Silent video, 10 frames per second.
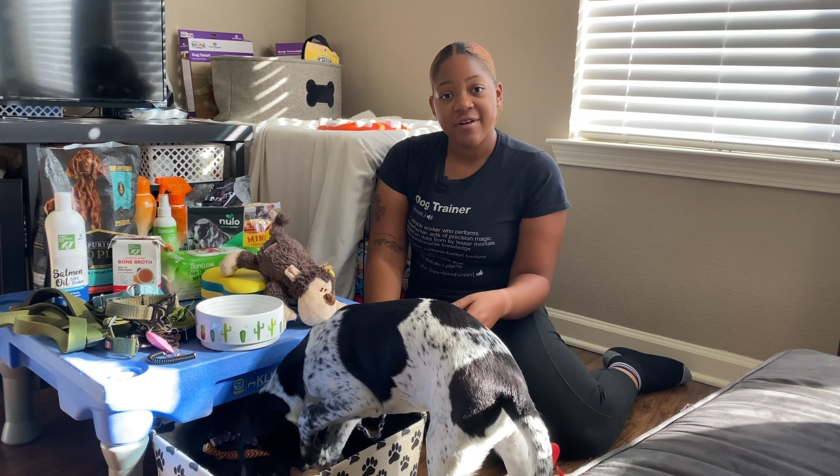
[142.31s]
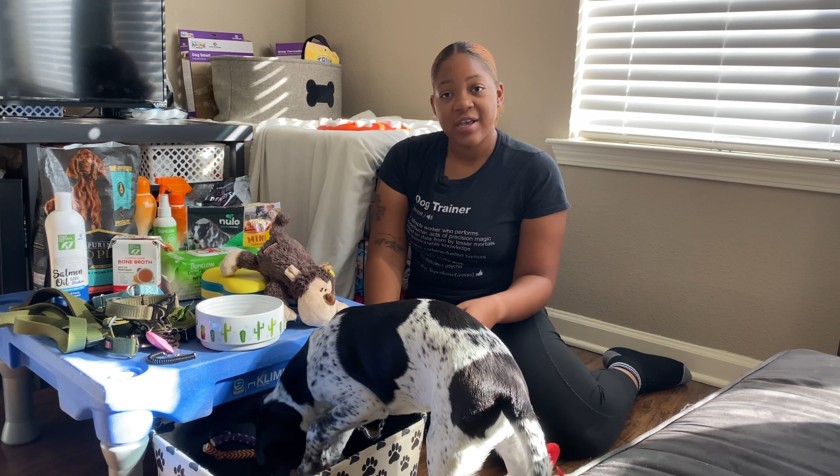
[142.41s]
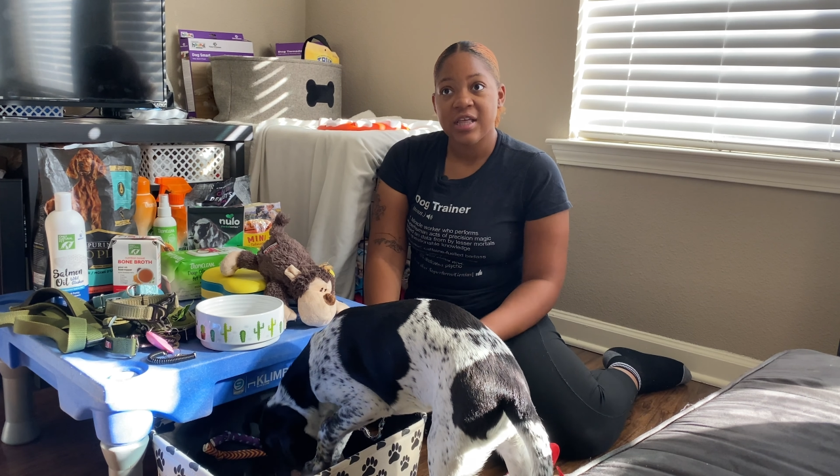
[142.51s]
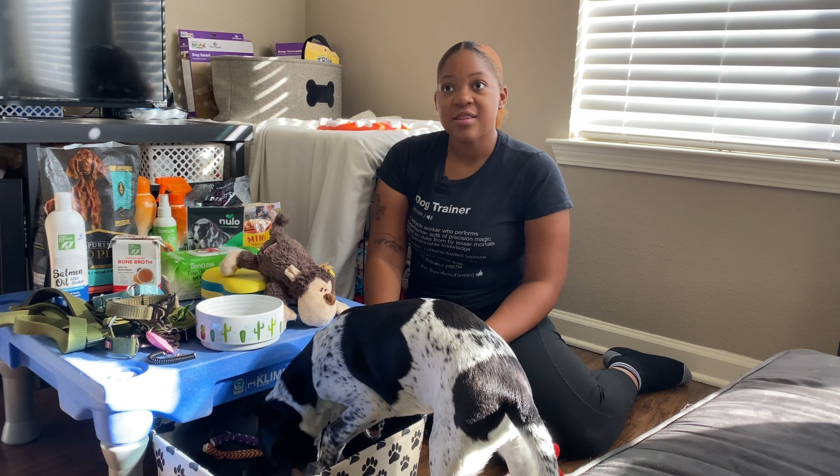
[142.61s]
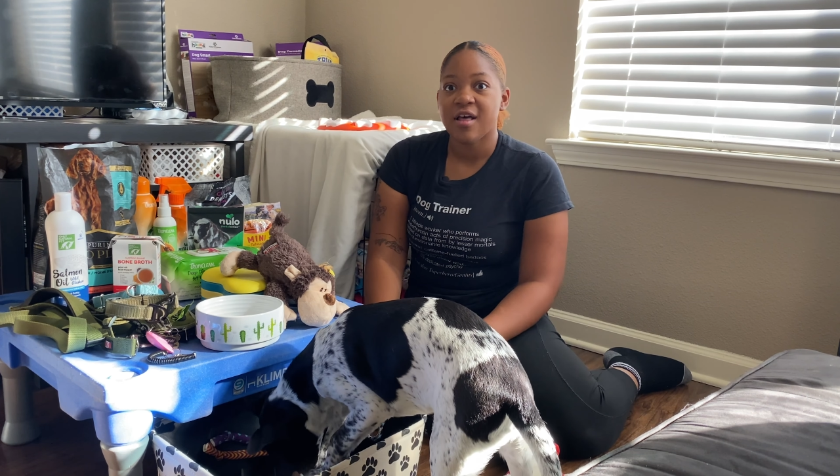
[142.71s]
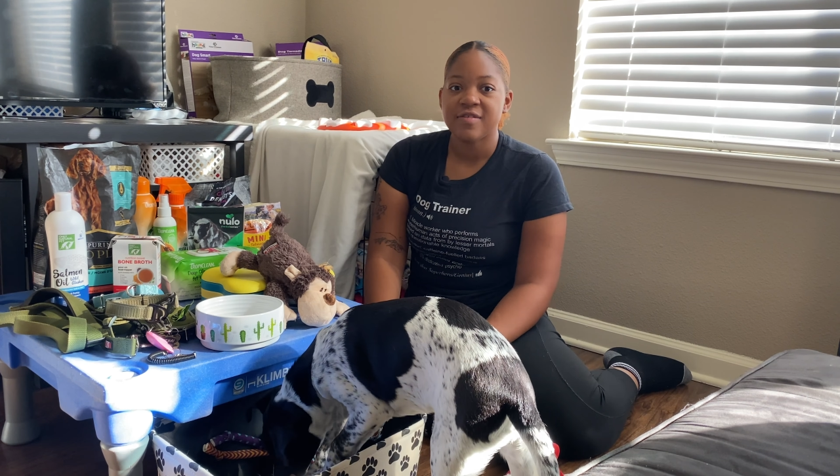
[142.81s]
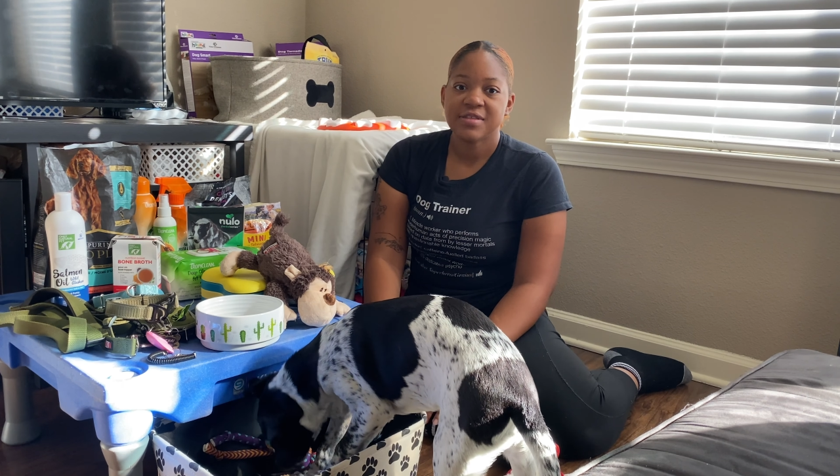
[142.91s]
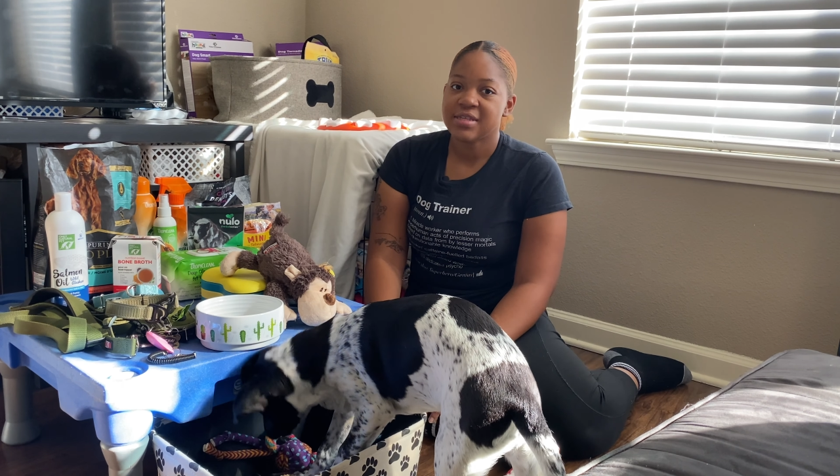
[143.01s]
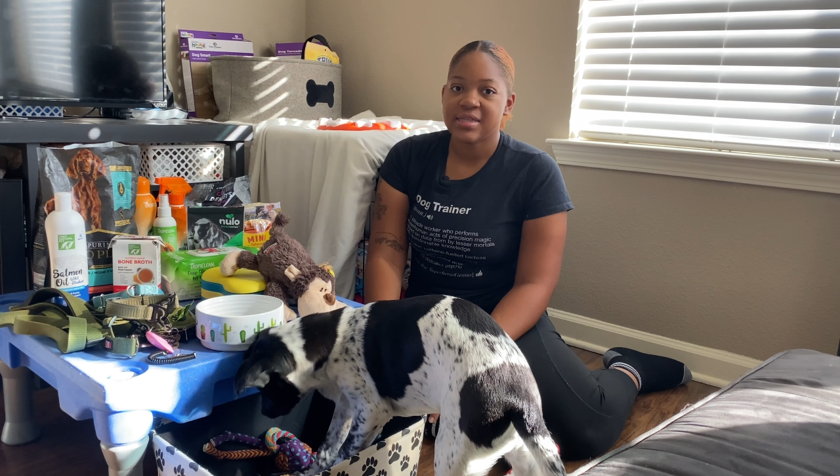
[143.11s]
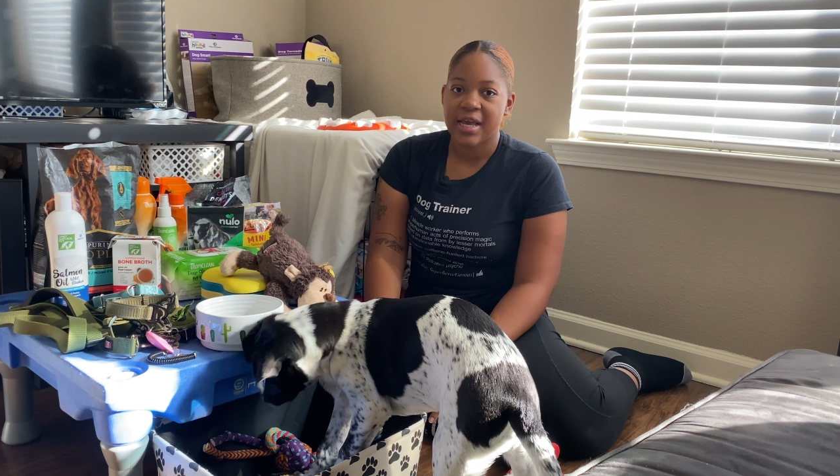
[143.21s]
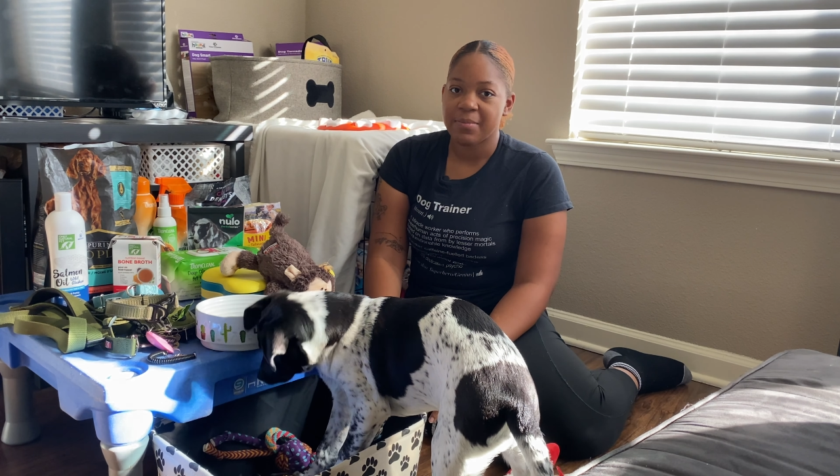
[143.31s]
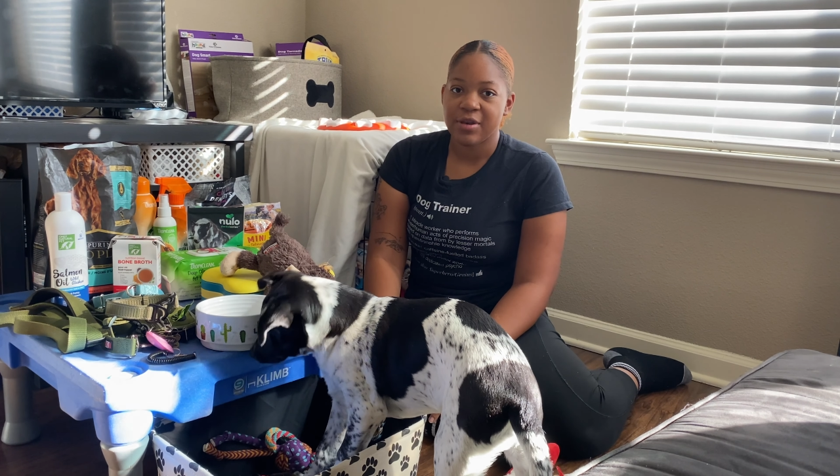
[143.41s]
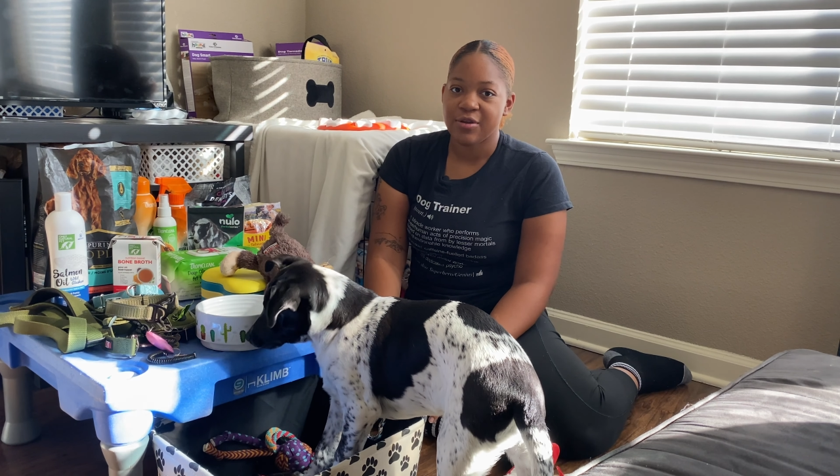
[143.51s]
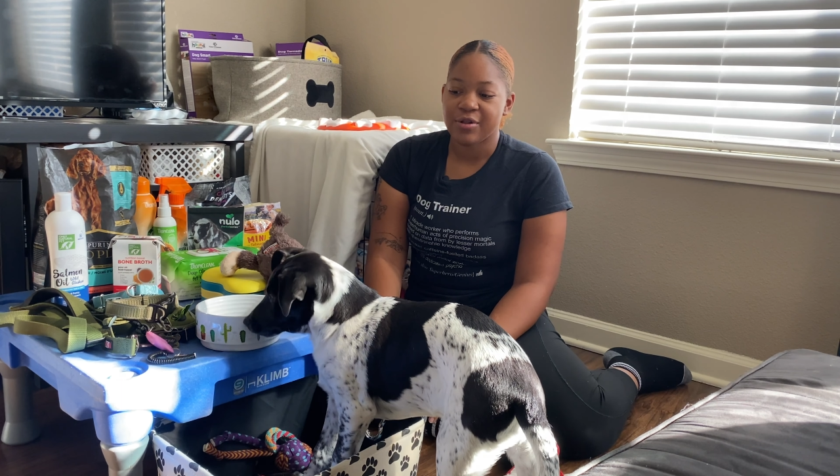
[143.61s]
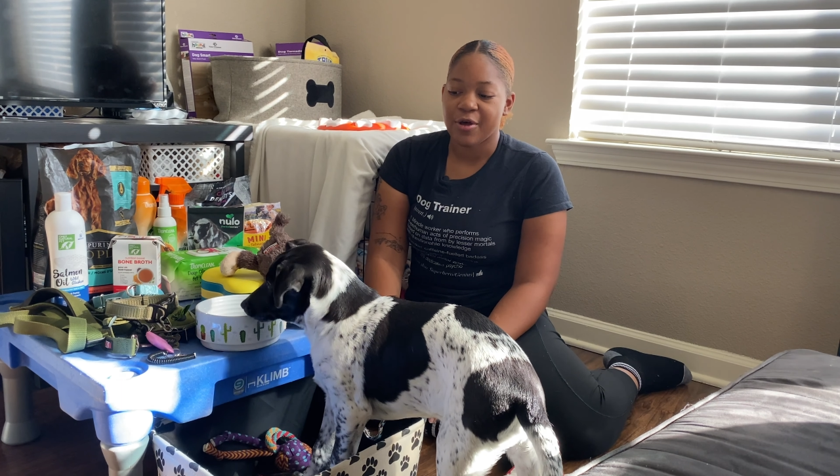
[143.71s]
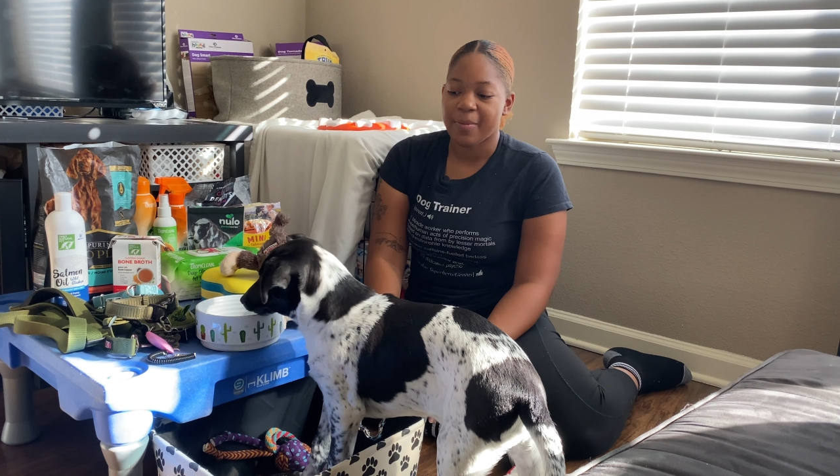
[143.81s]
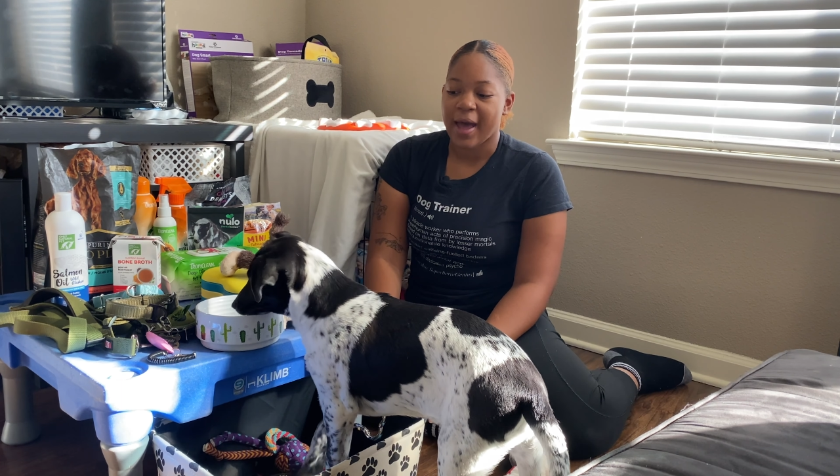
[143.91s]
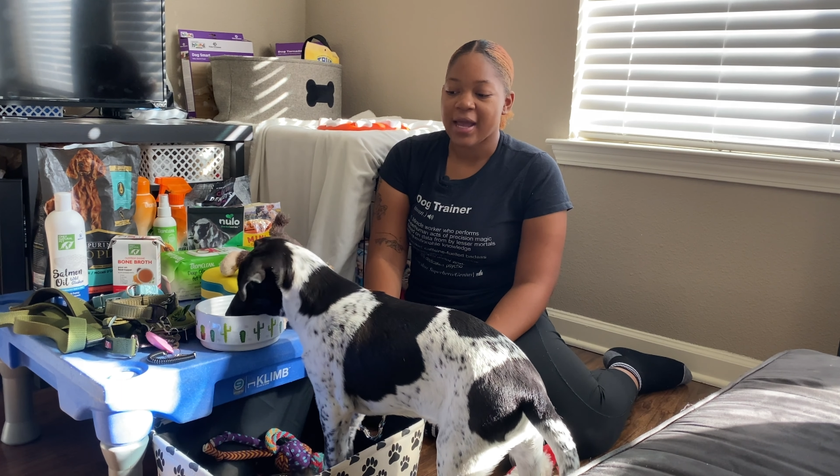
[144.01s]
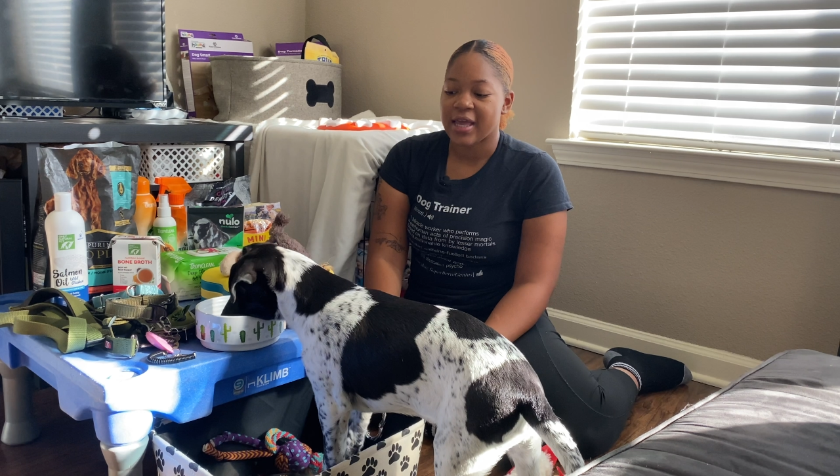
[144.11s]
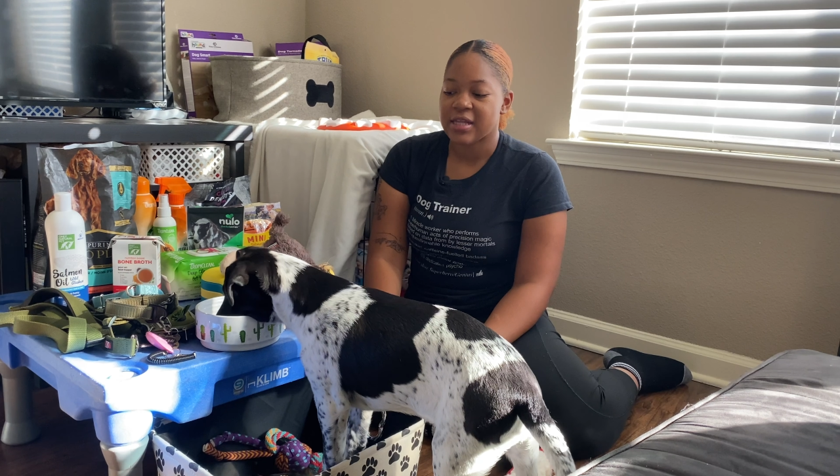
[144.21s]
He loves the salmon Nulo
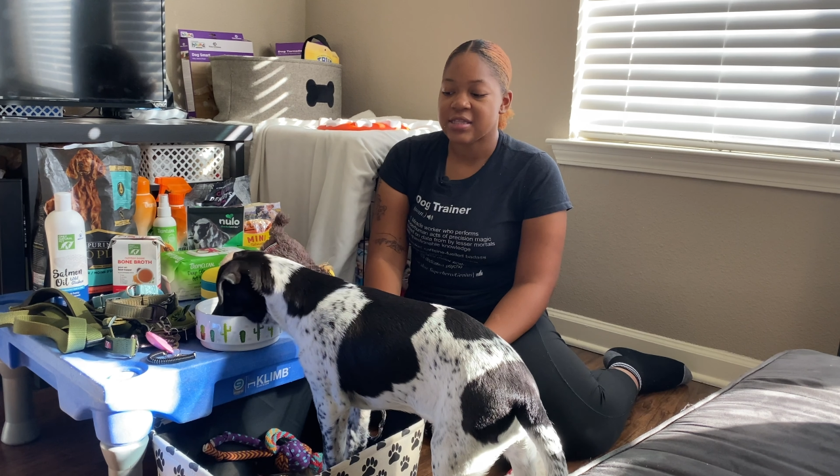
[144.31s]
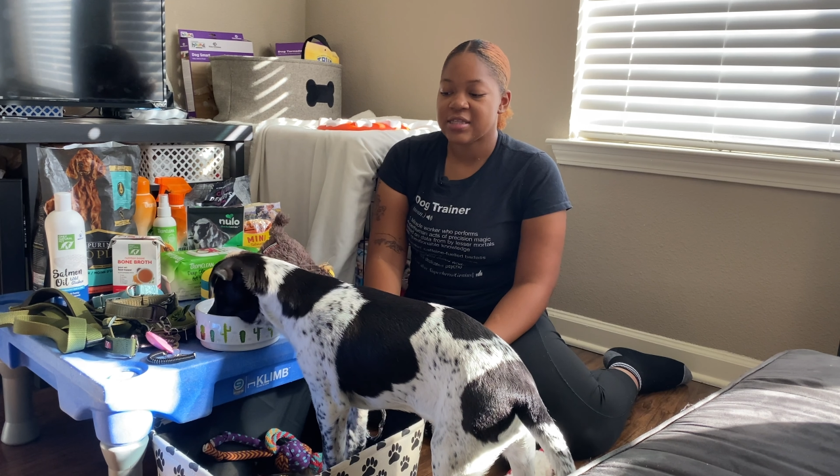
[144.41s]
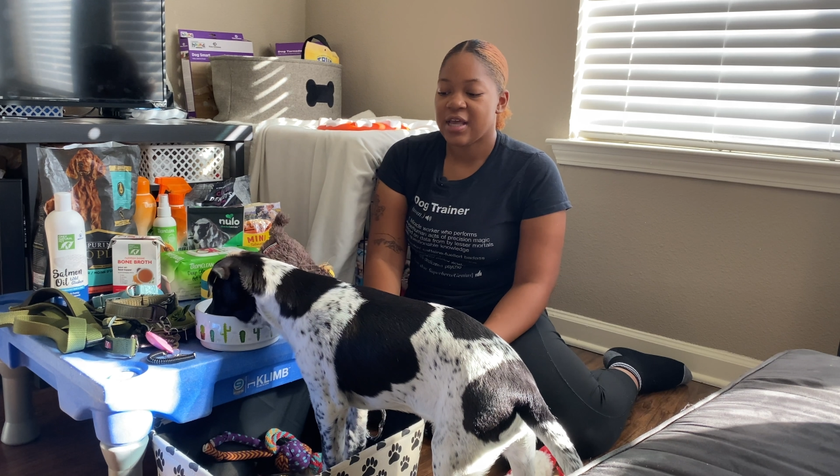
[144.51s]
packets.